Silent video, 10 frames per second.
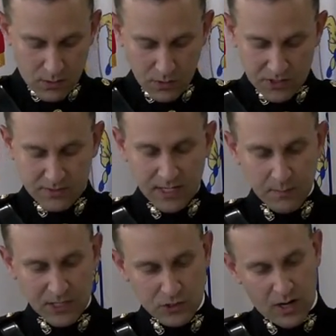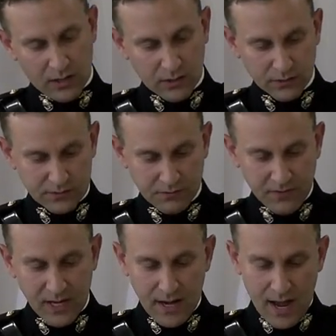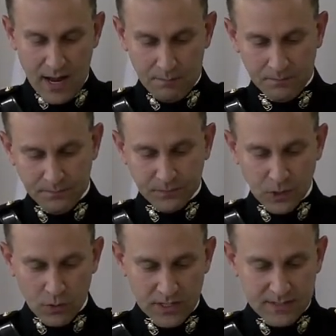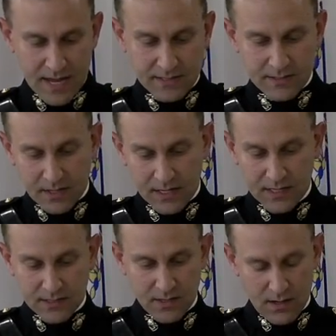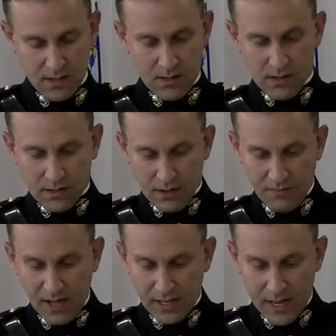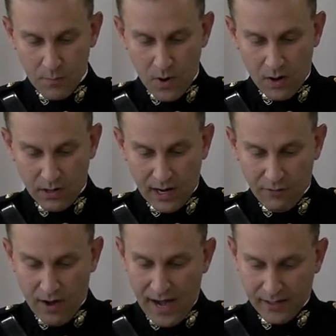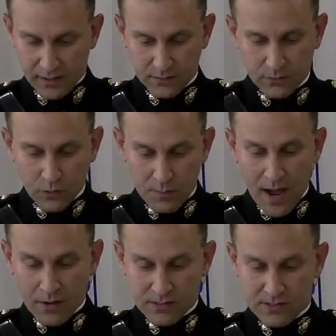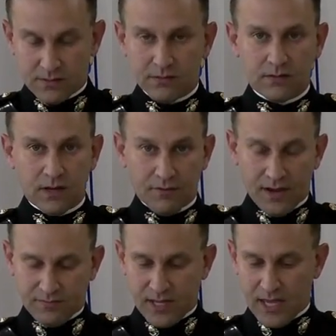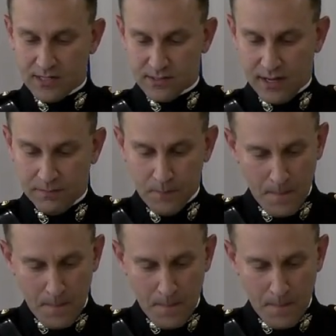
or the steaming jungles of Vietnam, or the dense cities of Al Anbar, Iraq, or the mountains of Afghanistan.